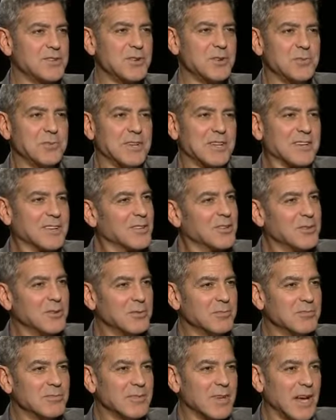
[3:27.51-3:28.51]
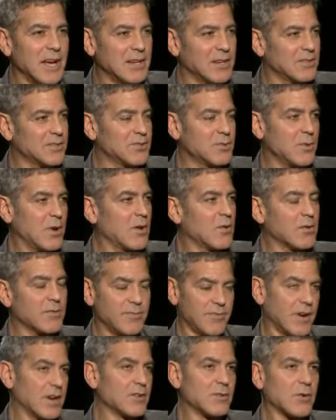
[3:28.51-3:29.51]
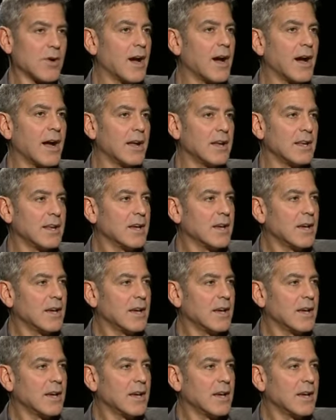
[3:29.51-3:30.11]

doom and gloom, and a two-hour fun ride.